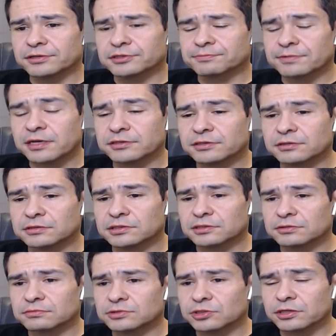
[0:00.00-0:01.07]
expected
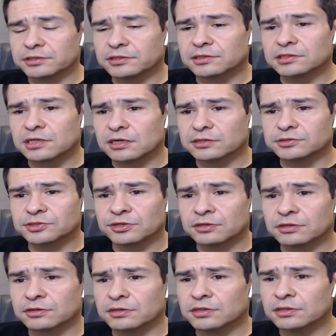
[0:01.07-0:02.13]
to take this kind of turn.